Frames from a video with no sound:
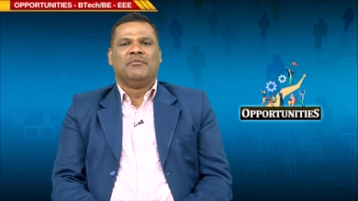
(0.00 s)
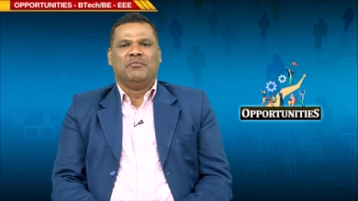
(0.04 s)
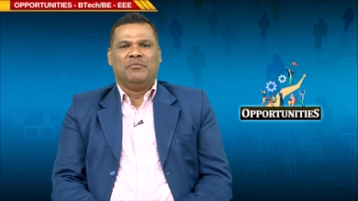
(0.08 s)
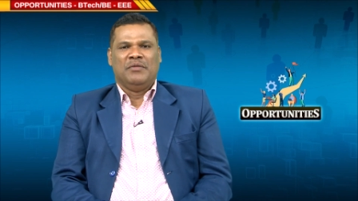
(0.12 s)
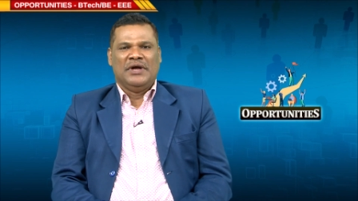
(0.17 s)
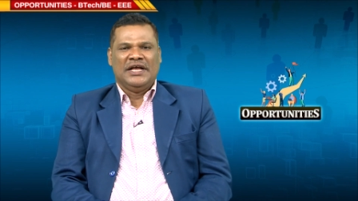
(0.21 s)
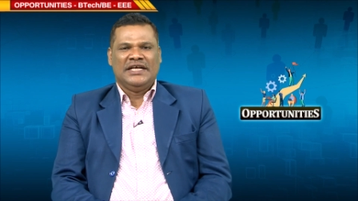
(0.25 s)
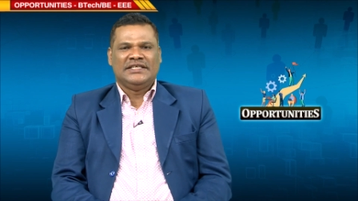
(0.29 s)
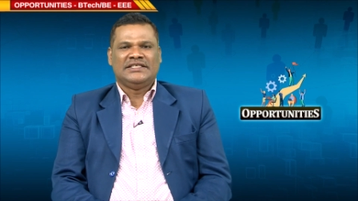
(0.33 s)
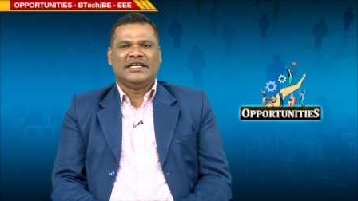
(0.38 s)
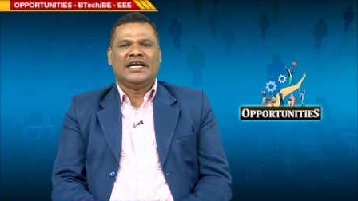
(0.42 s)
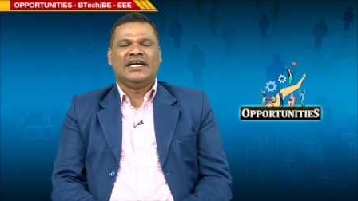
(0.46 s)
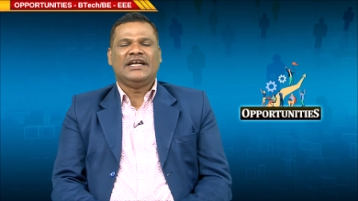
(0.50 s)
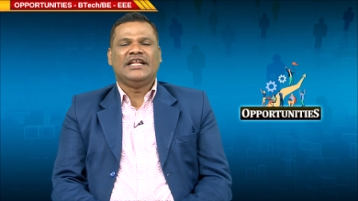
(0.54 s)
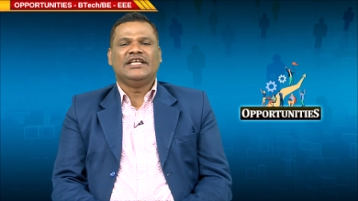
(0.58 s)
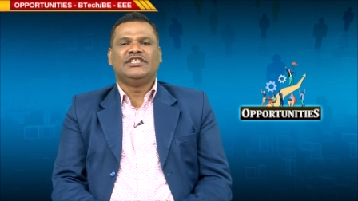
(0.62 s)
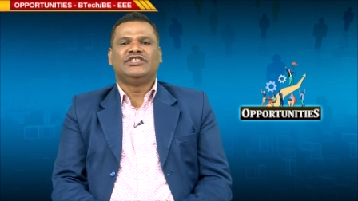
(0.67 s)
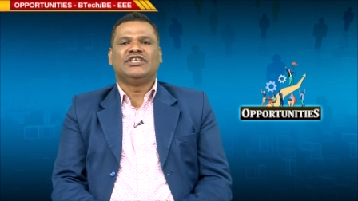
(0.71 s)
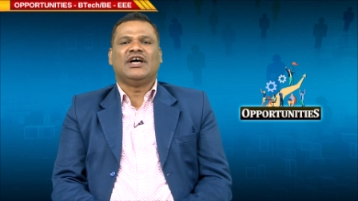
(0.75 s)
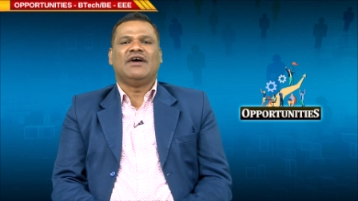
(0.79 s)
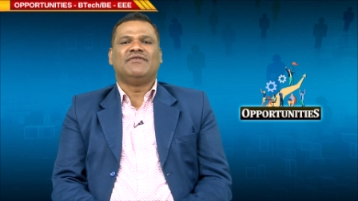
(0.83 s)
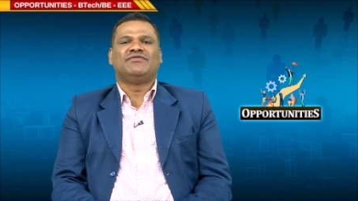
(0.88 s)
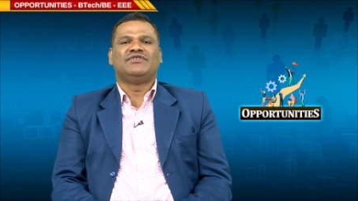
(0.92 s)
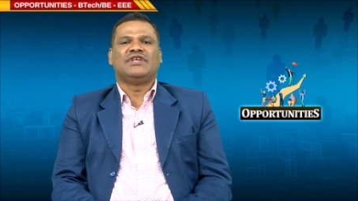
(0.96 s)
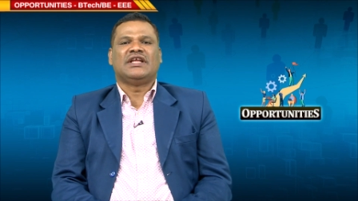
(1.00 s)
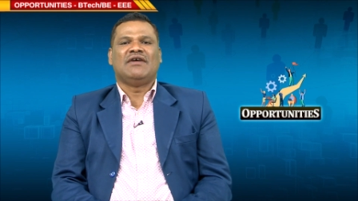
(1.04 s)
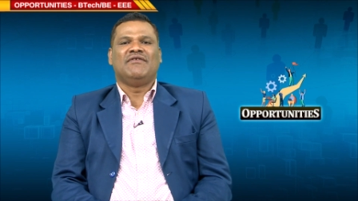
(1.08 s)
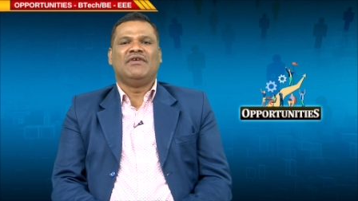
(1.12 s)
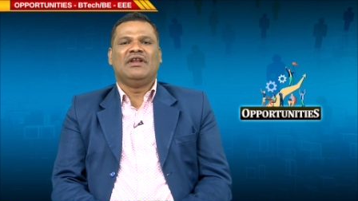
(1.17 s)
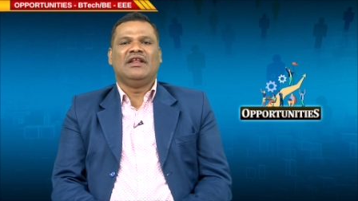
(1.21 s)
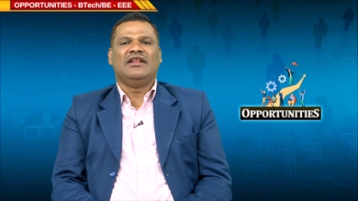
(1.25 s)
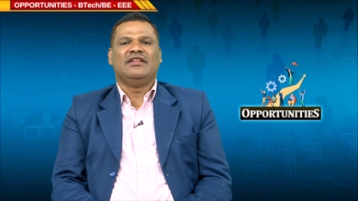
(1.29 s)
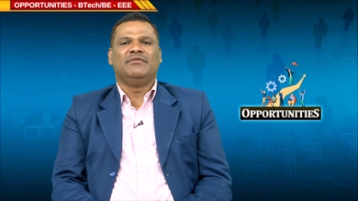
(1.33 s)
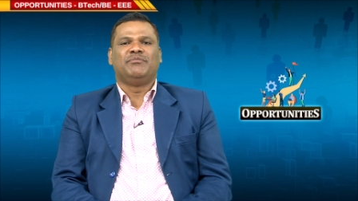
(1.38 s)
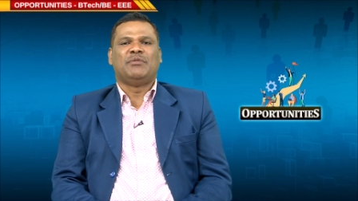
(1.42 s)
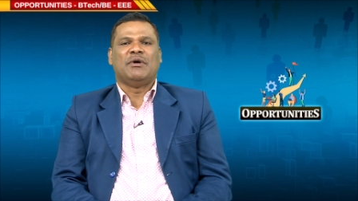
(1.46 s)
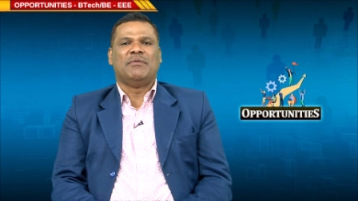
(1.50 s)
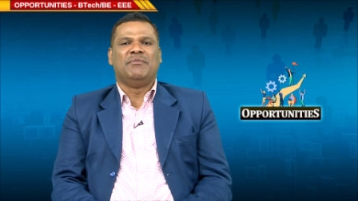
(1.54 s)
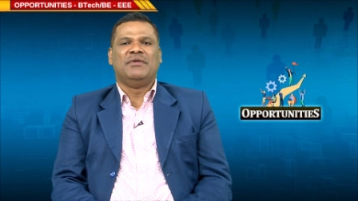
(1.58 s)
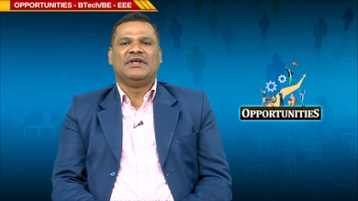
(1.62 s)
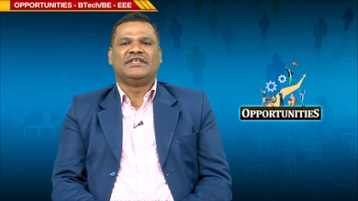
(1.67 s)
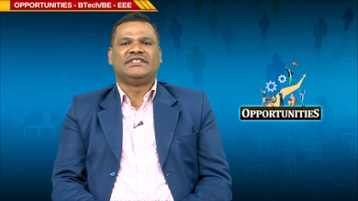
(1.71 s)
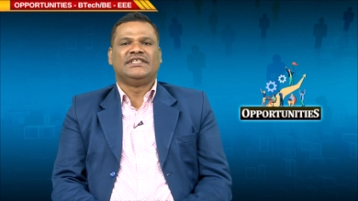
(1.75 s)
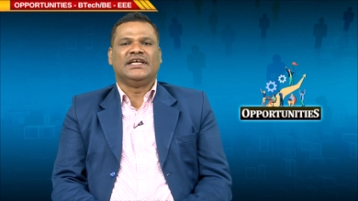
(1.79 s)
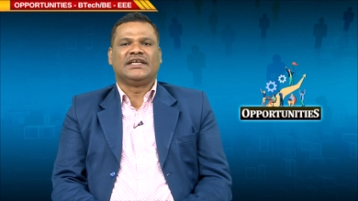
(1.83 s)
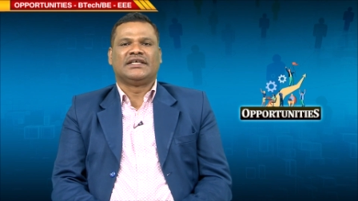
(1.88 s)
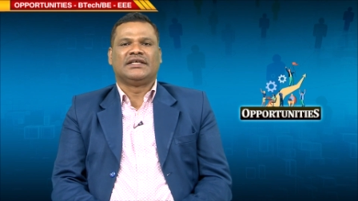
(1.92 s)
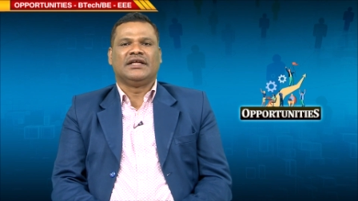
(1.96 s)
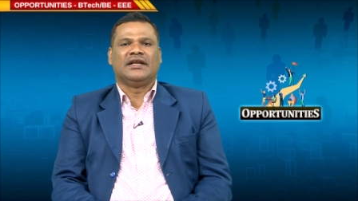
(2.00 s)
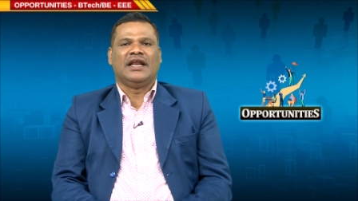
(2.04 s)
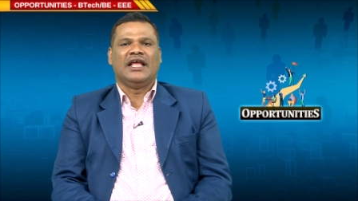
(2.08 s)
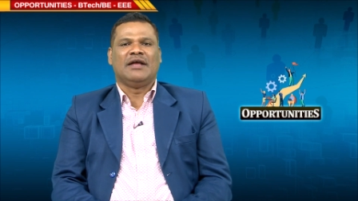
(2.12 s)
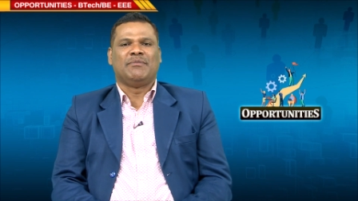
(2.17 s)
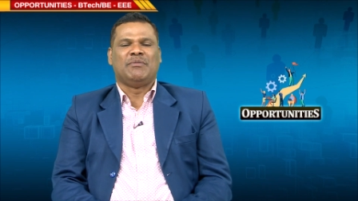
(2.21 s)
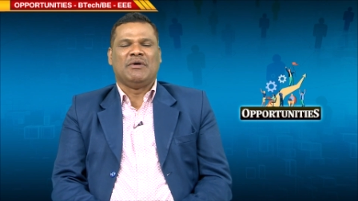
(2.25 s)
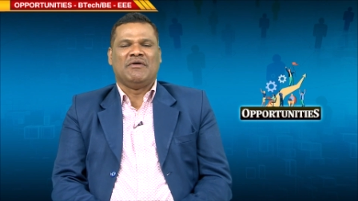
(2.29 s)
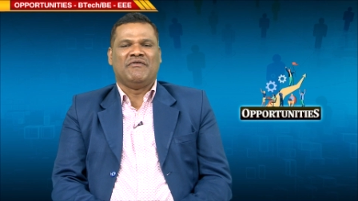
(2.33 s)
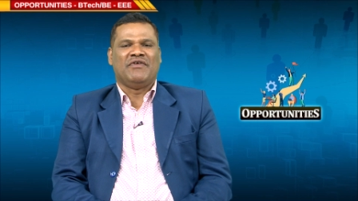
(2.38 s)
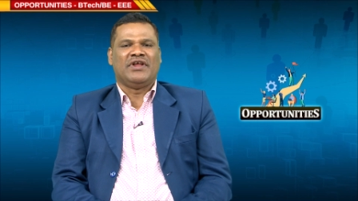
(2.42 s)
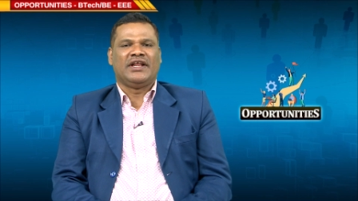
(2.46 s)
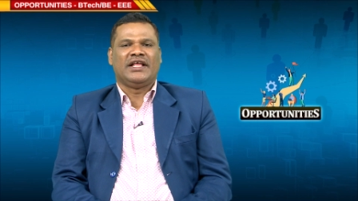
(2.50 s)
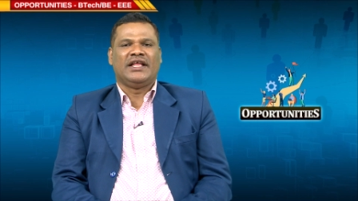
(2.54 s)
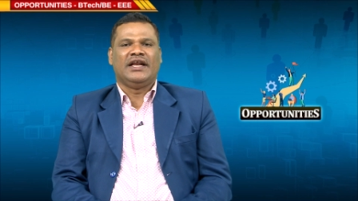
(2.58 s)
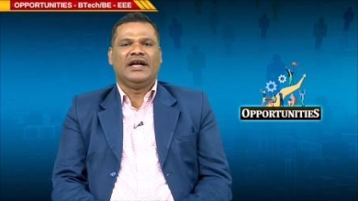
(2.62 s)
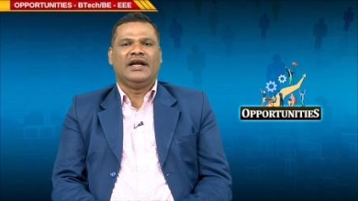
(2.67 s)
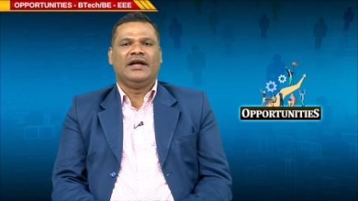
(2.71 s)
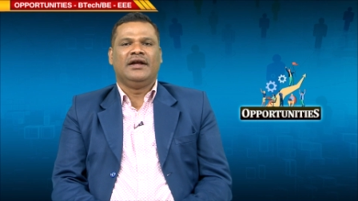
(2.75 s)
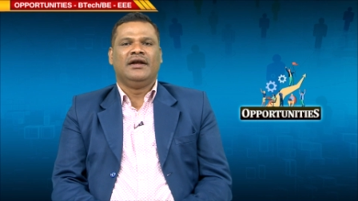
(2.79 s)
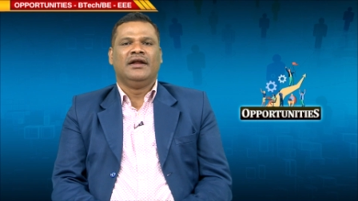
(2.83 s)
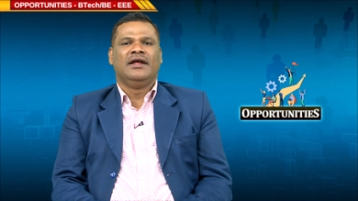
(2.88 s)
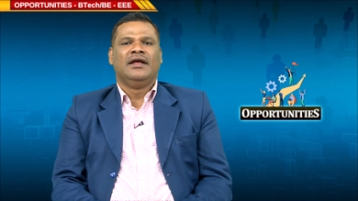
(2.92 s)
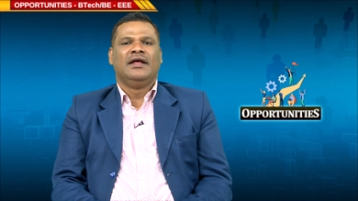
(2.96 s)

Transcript: majority jobs are available in public sector like power grid